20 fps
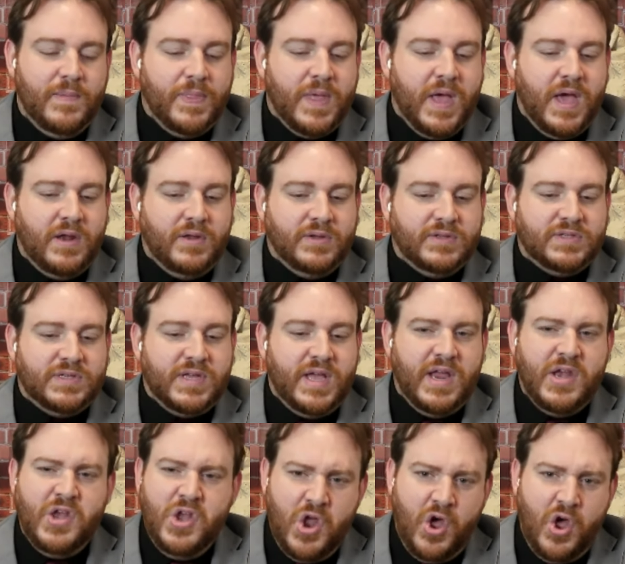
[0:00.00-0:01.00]
I don't
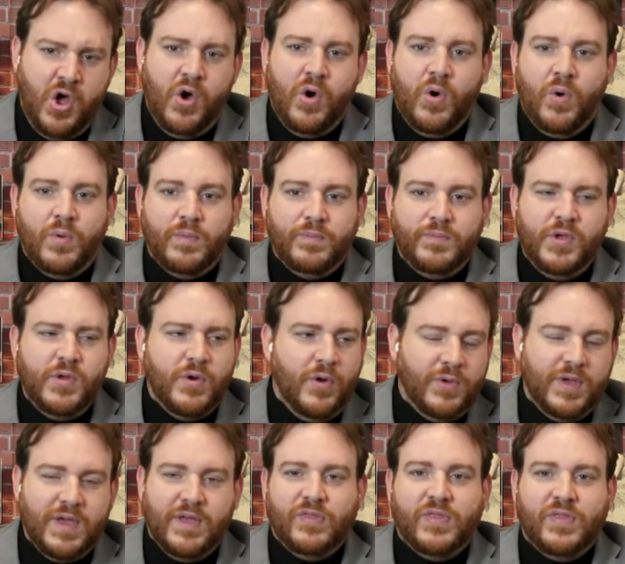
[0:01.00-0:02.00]
say, "No, you
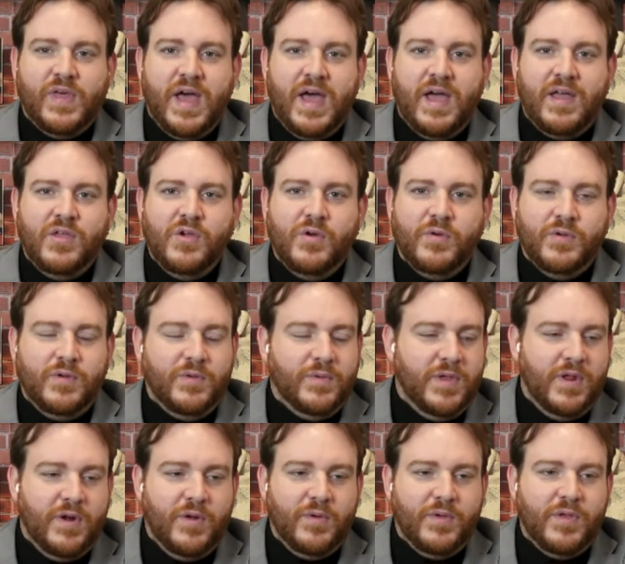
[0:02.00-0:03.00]
don't get that," or
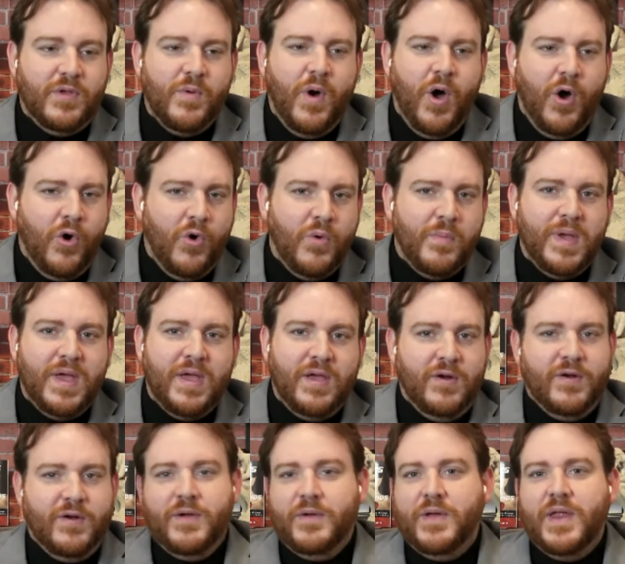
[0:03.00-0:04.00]
"You owe me,"
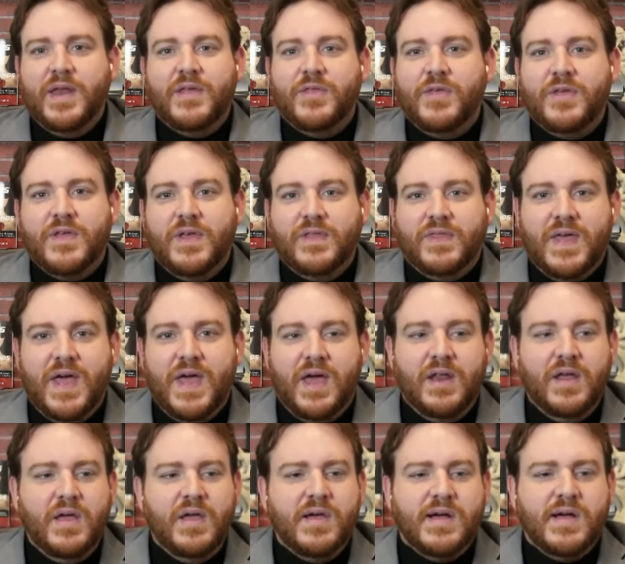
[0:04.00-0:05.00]
or anything like that.